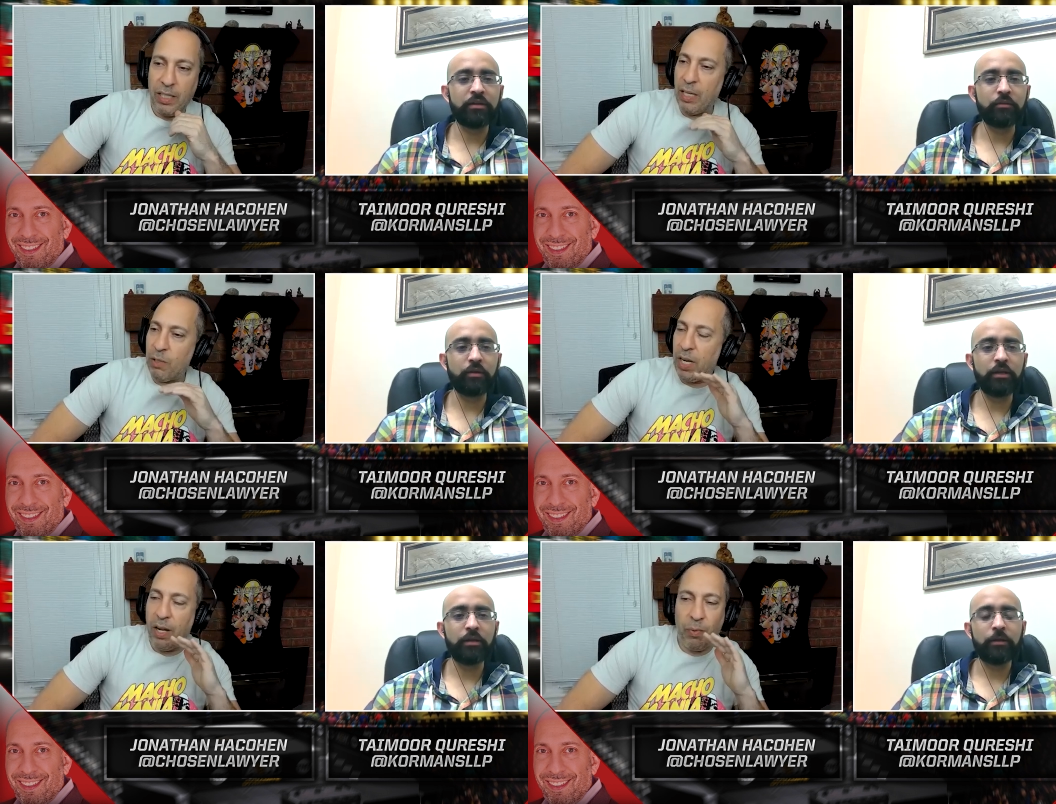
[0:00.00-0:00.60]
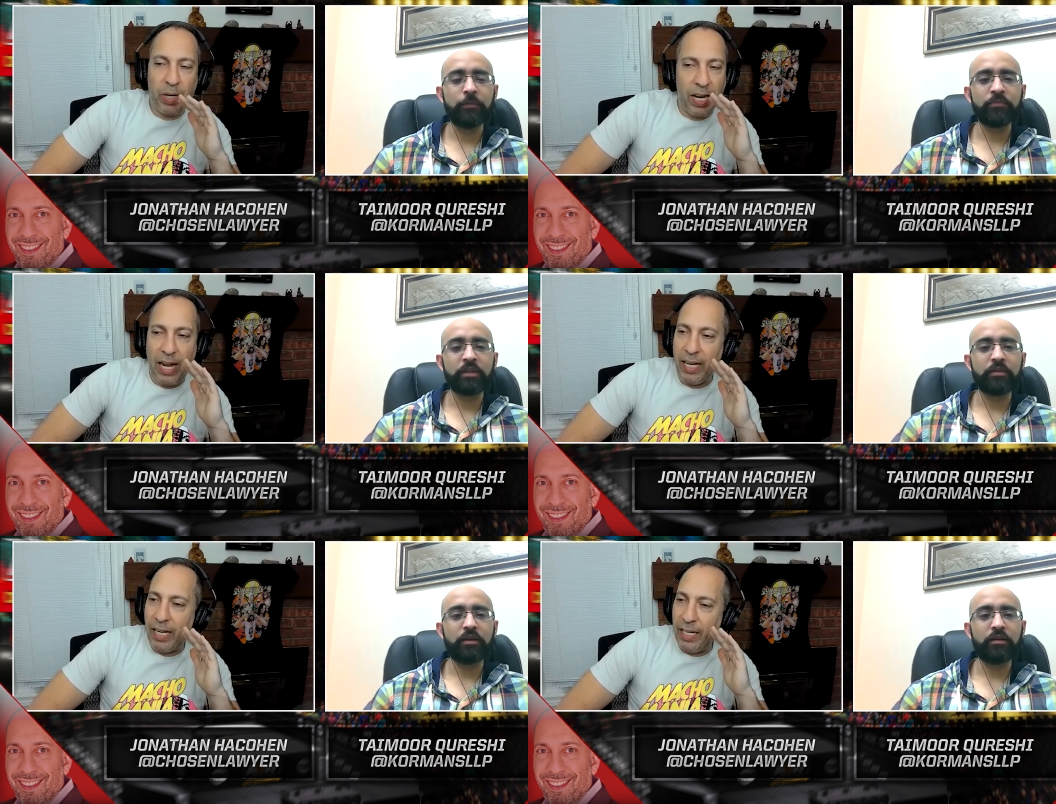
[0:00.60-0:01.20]
Speaker 1: yes, right?
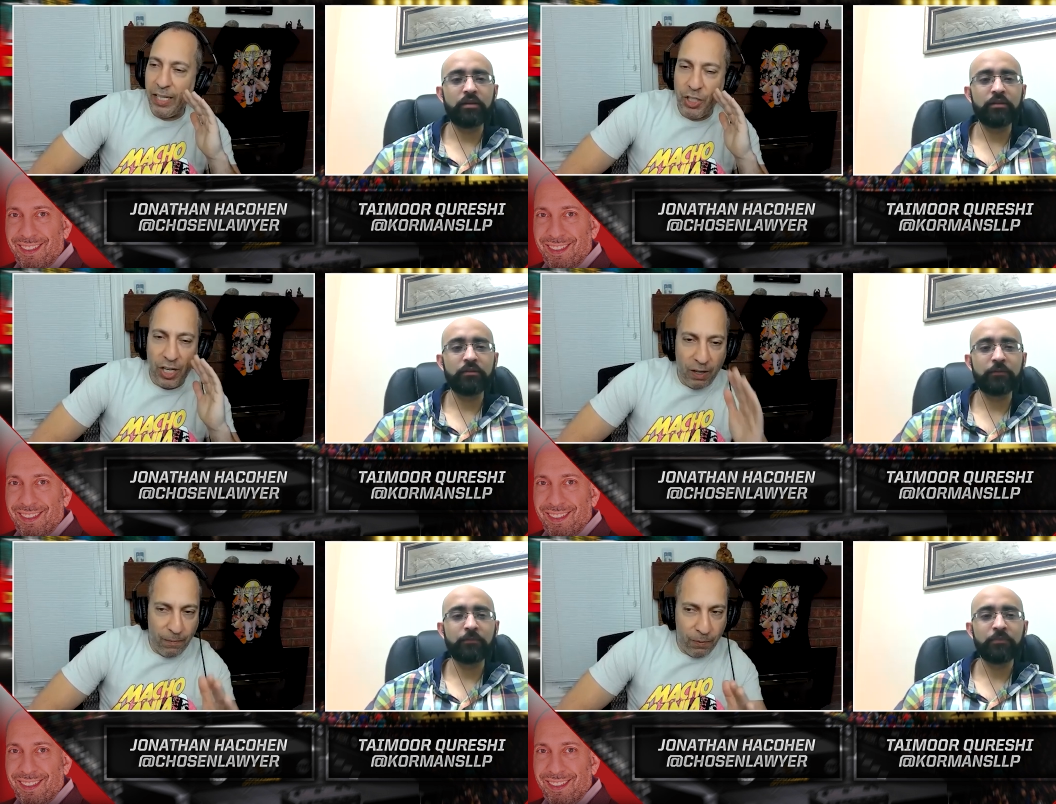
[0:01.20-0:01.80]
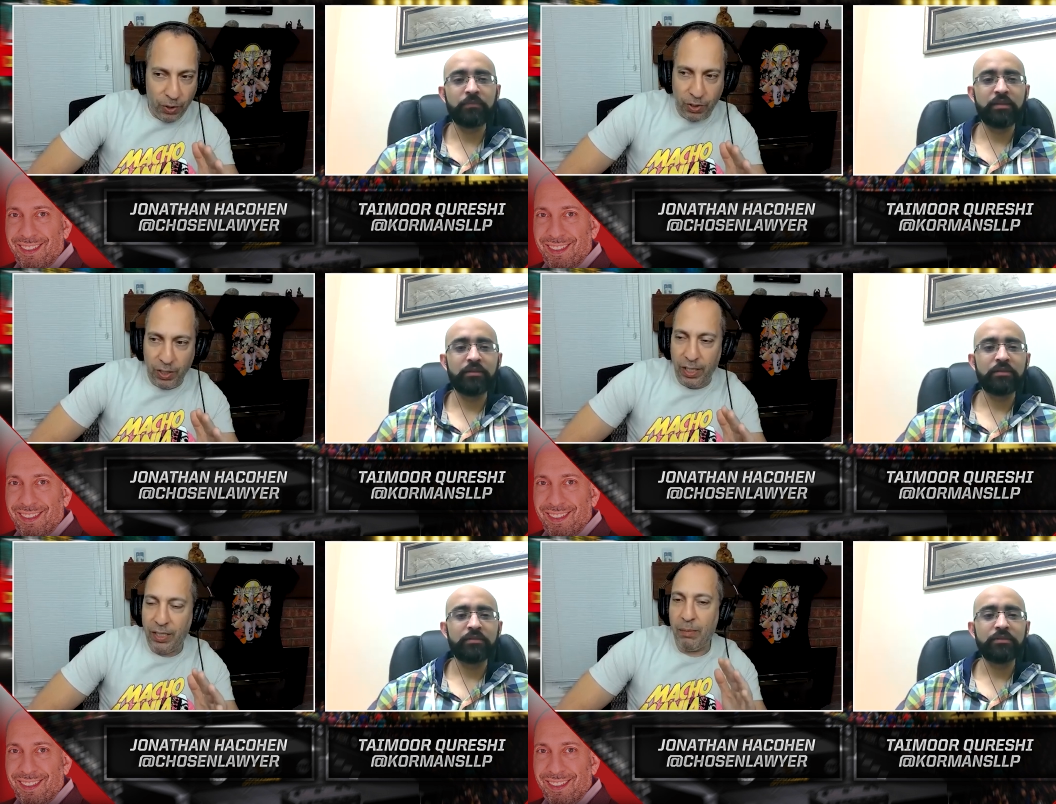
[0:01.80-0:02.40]
I got an agenda for you
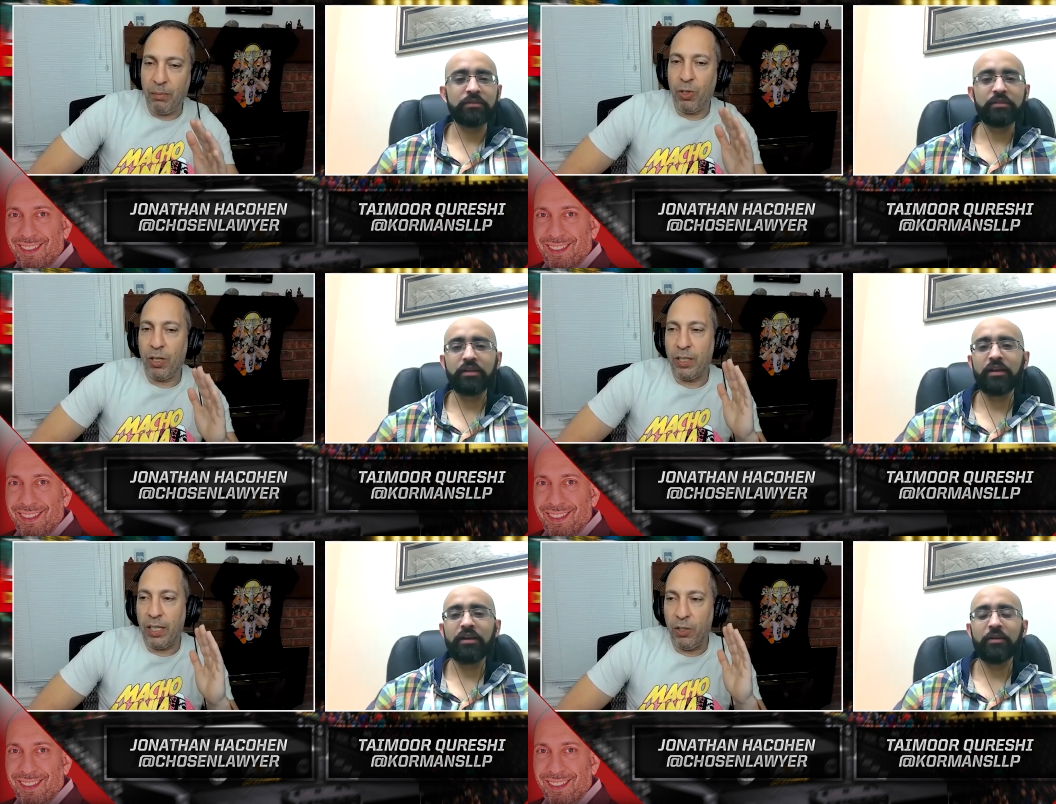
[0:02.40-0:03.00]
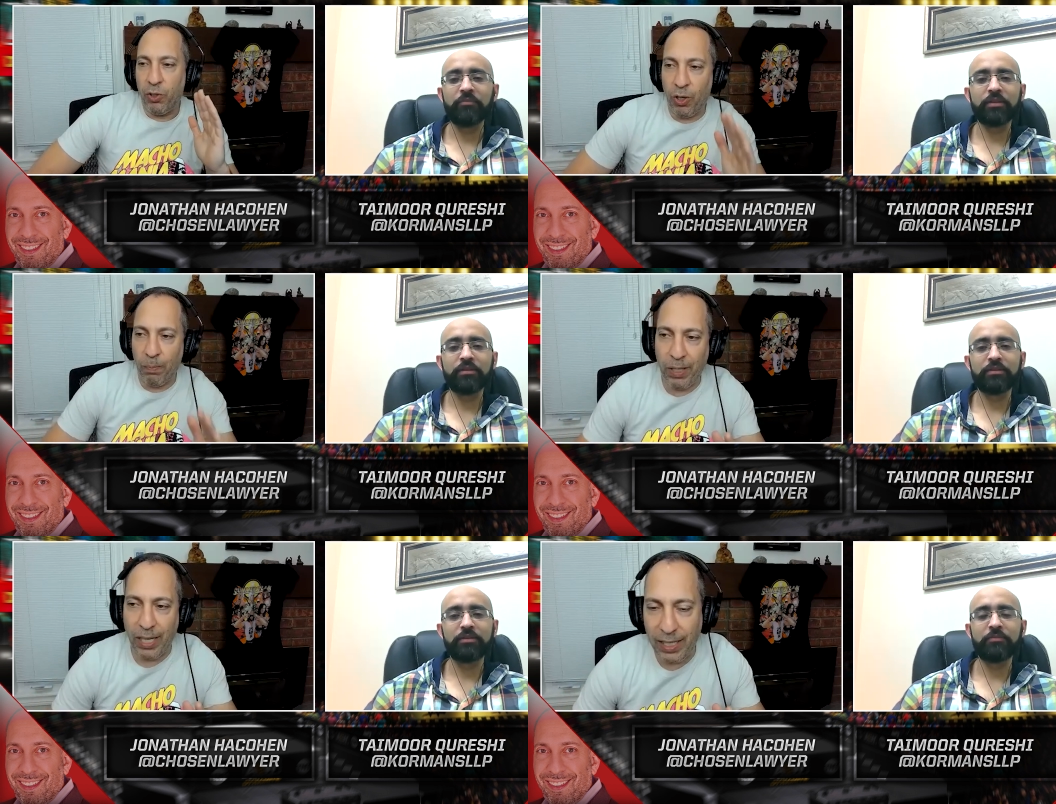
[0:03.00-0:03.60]
today, Taimur, because I know you're
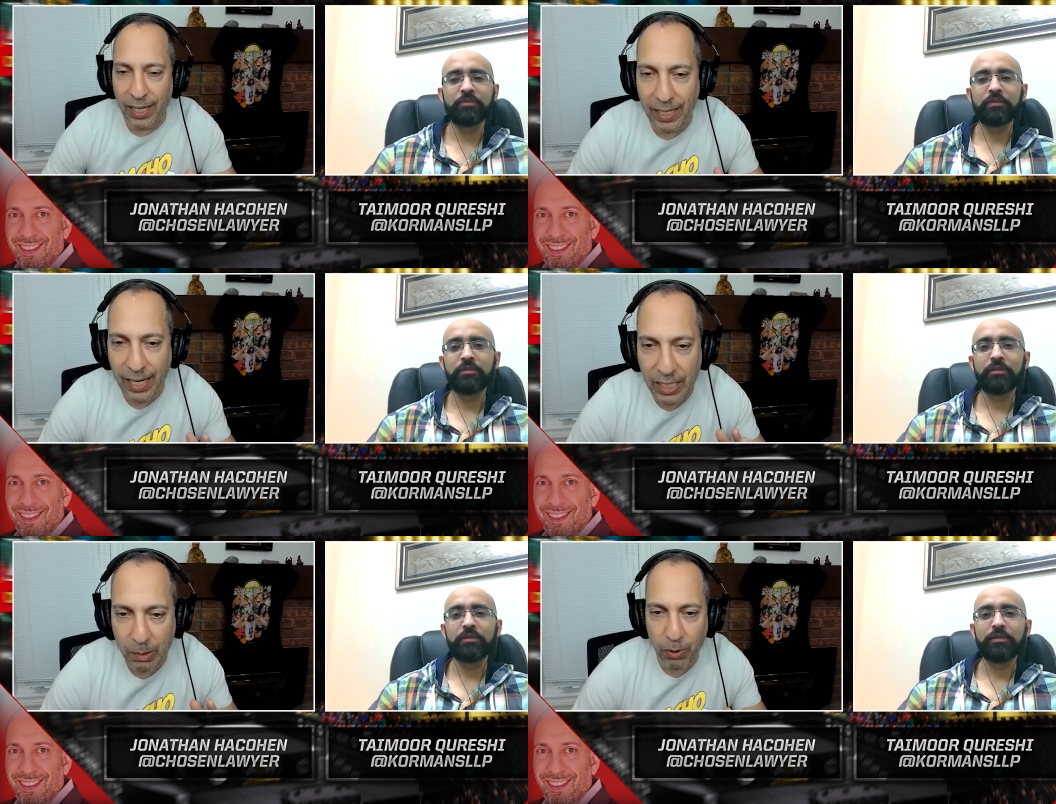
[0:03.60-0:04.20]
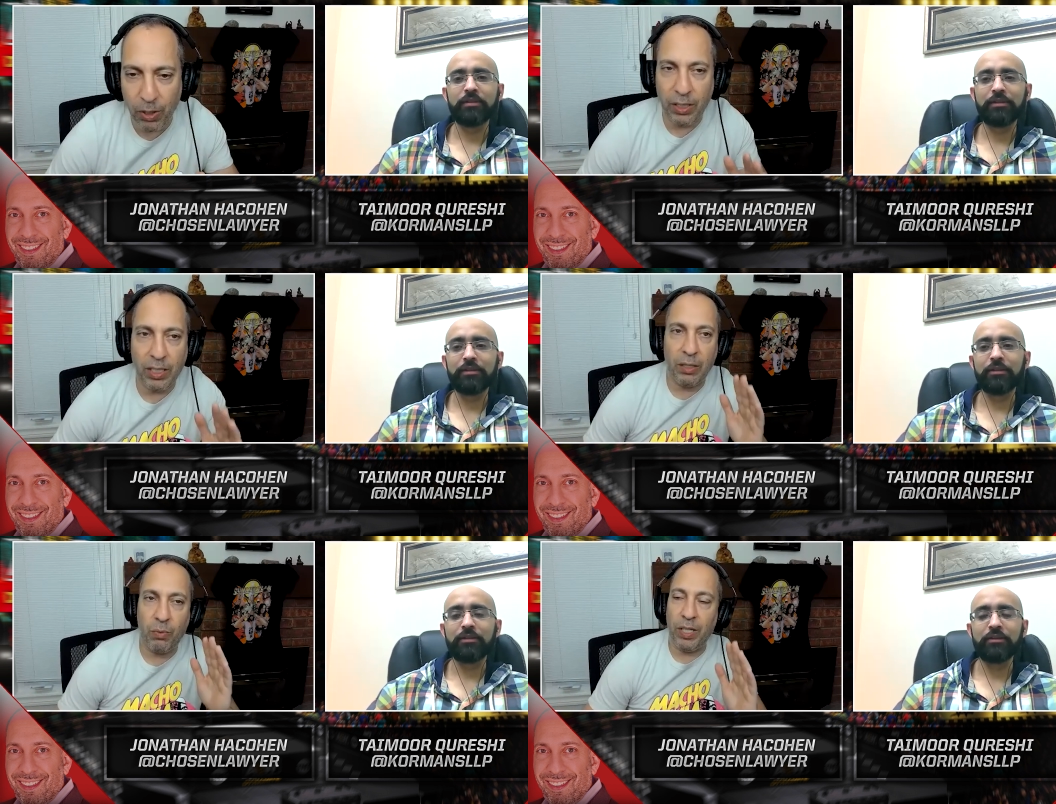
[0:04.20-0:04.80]
a Bloodline expert.
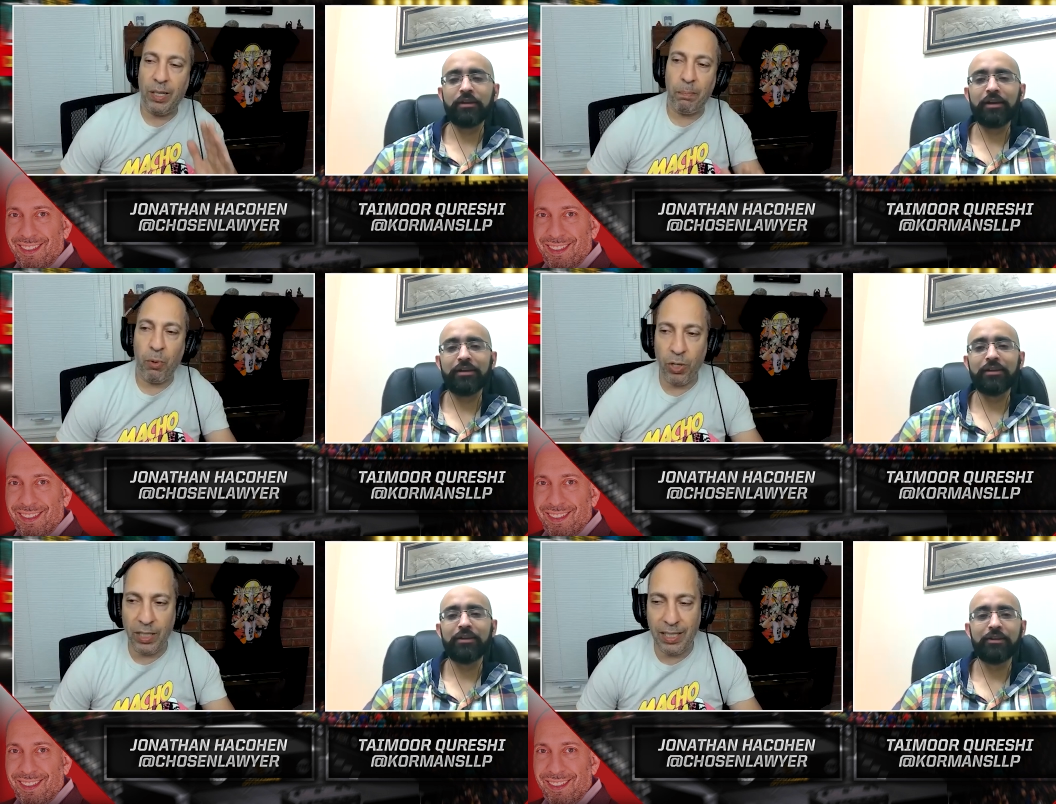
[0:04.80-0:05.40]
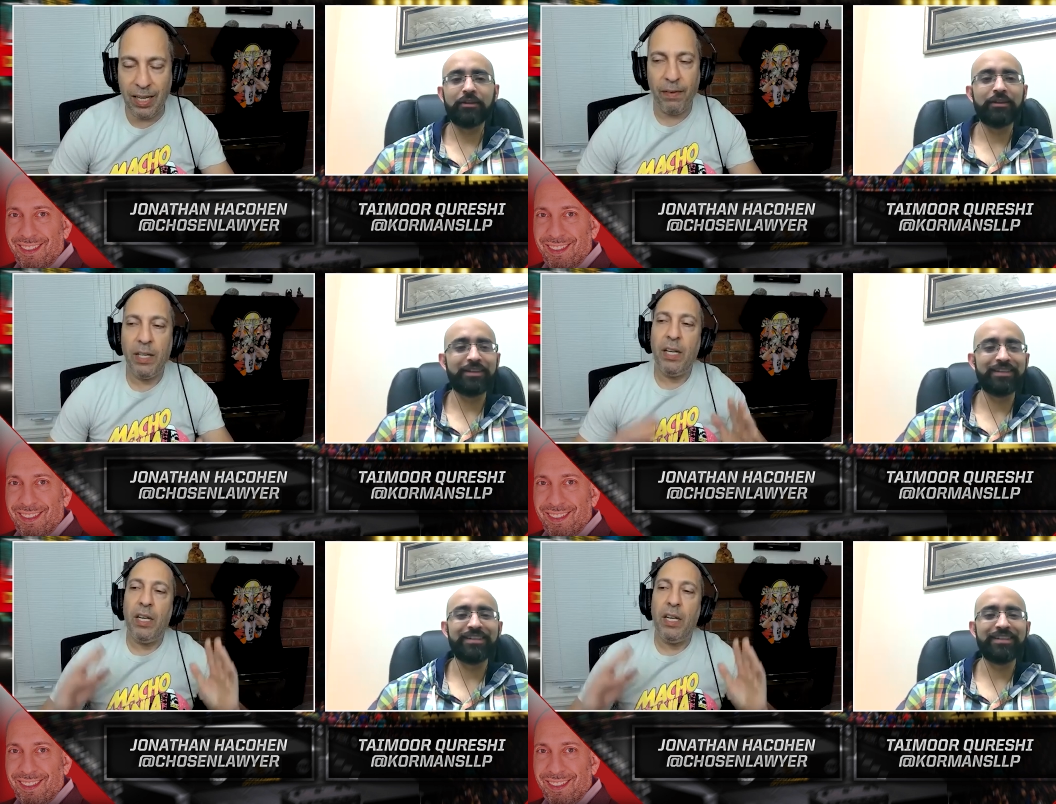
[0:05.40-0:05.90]
This is really important stuff.